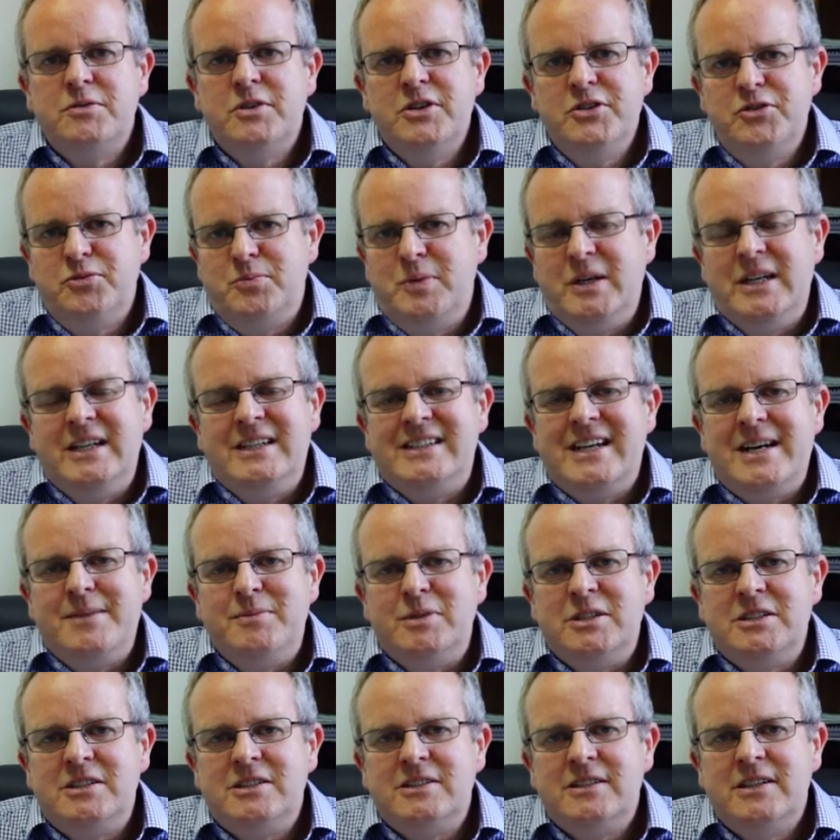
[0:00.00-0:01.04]
roof being
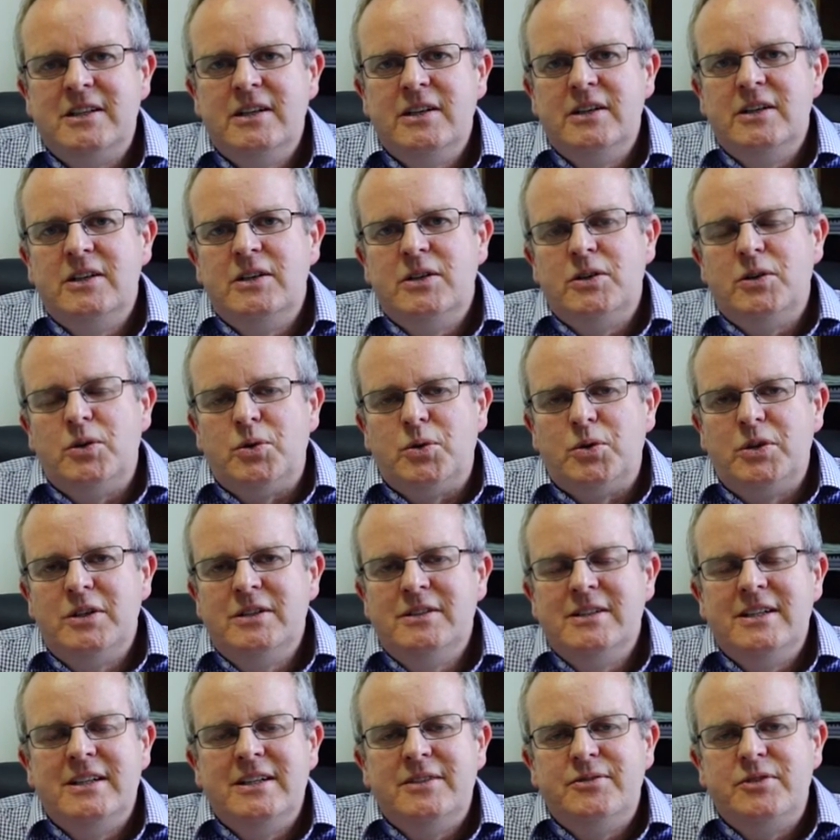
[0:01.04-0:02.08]
damaged,
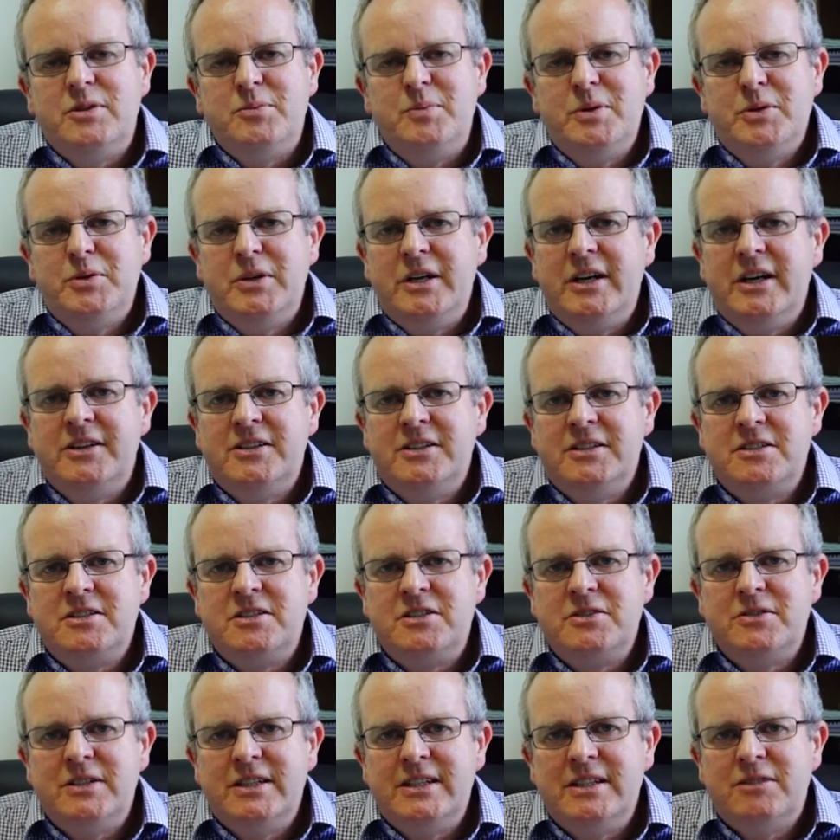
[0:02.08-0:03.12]
or the building owner's
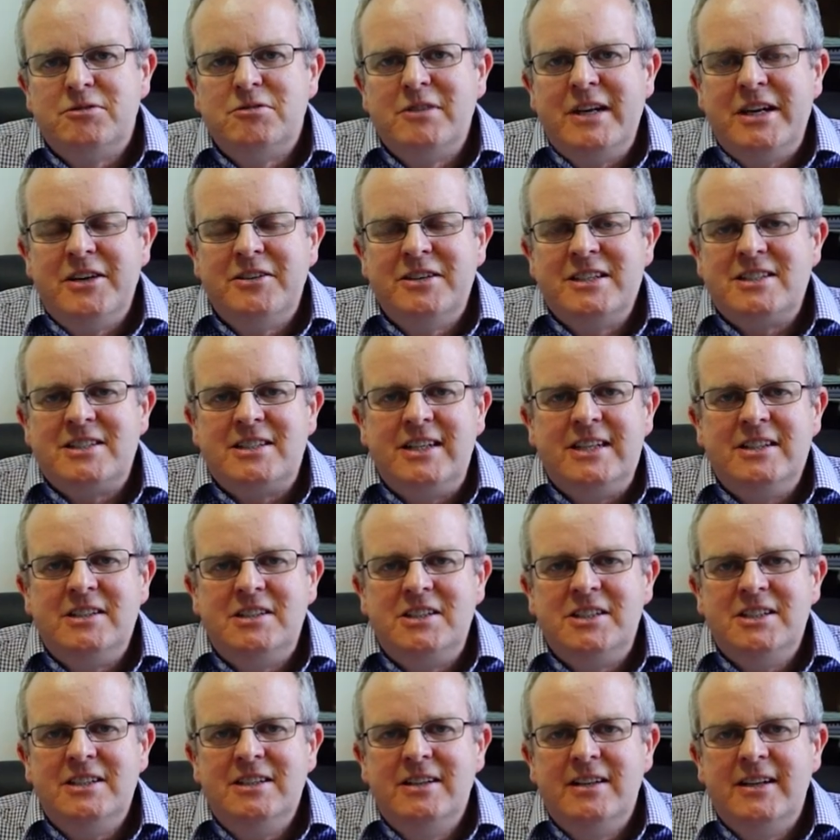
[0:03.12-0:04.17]
doing a rear
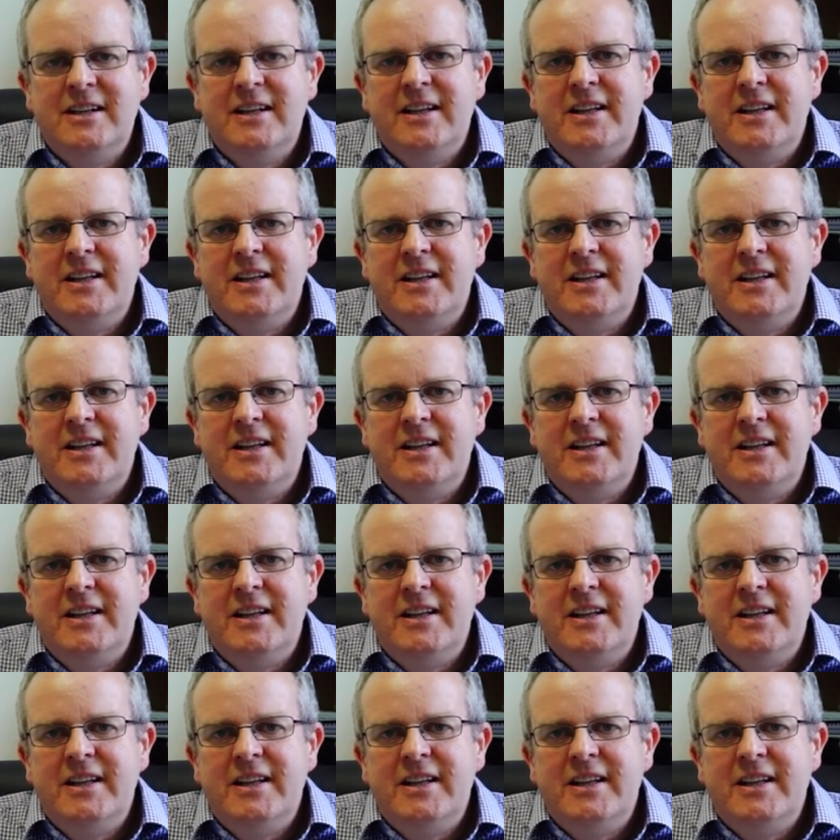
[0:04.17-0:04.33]
extension,